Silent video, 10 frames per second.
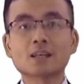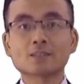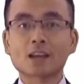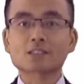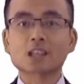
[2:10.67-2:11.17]

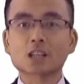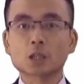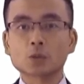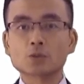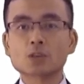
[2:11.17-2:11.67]
that
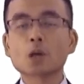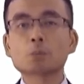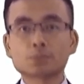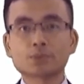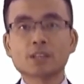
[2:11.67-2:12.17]
include
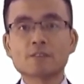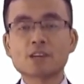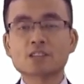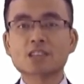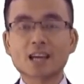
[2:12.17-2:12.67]
previous